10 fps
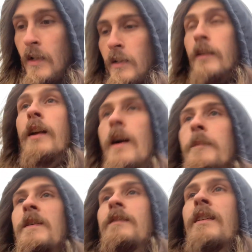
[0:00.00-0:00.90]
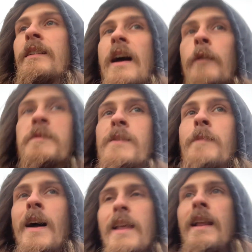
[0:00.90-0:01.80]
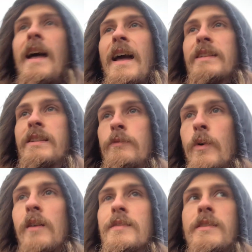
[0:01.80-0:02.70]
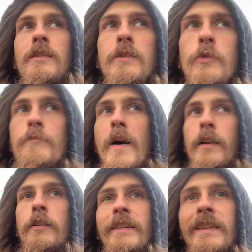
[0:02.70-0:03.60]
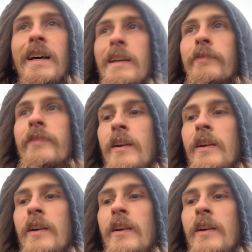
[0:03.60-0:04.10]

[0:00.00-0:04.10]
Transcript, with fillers: You know what I mean? Than help somebody that actually wants to do better in life.